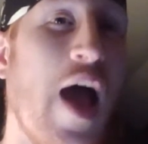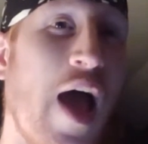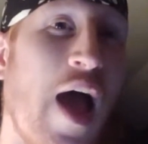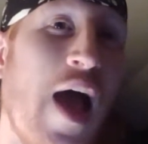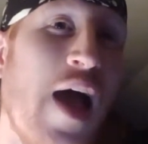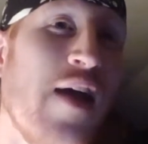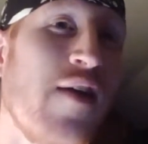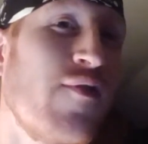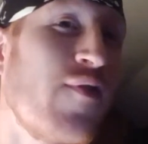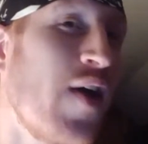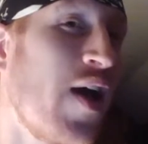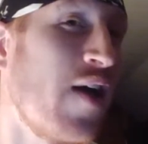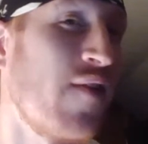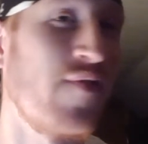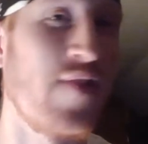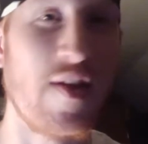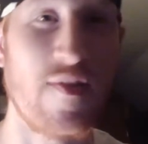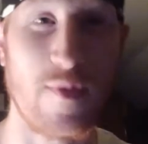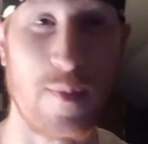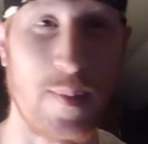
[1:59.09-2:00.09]
I've
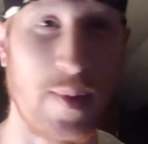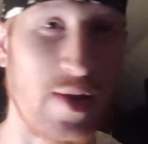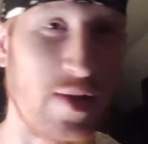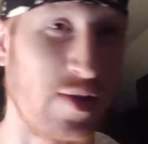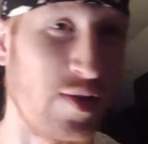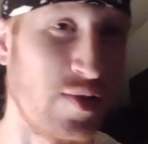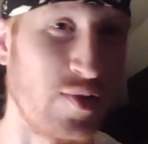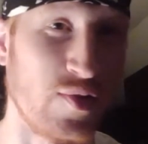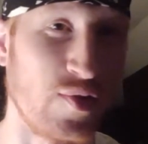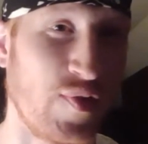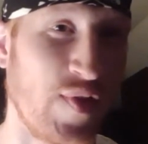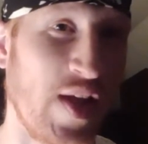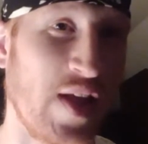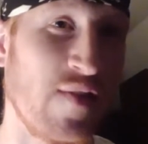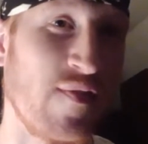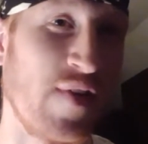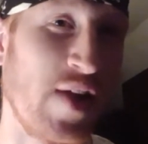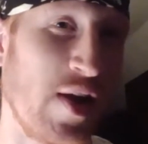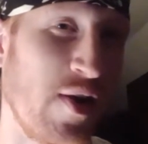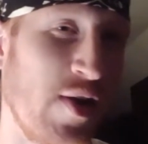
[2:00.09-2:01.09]
never been a huge fan
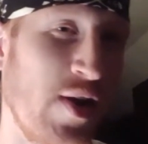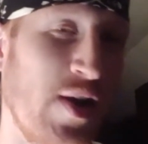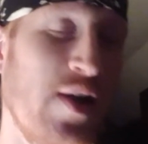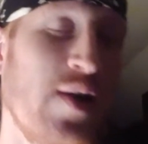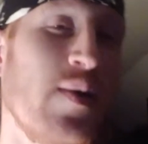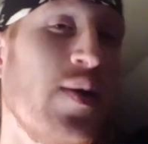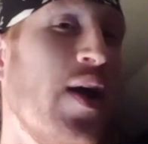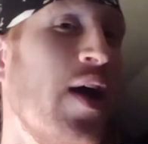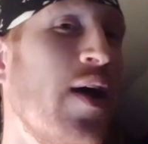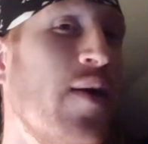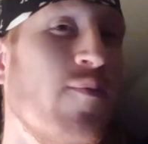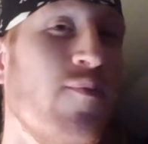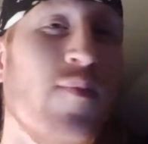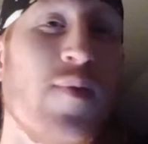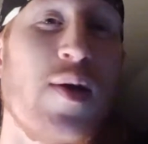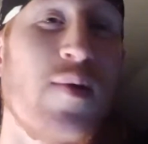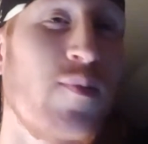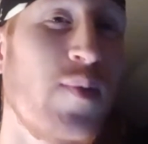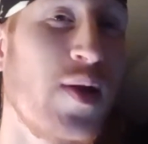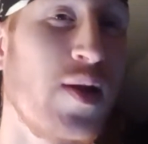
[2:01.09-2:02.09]
of Harry. I'm
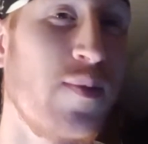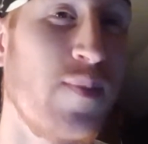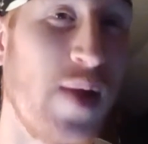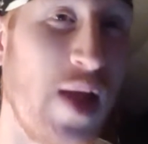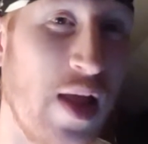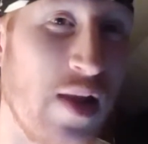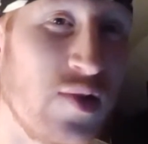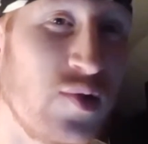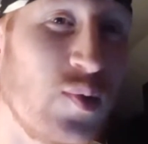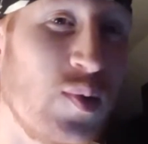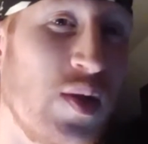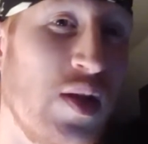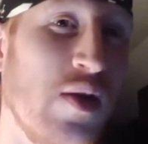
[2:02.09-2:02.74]
gonna be honest with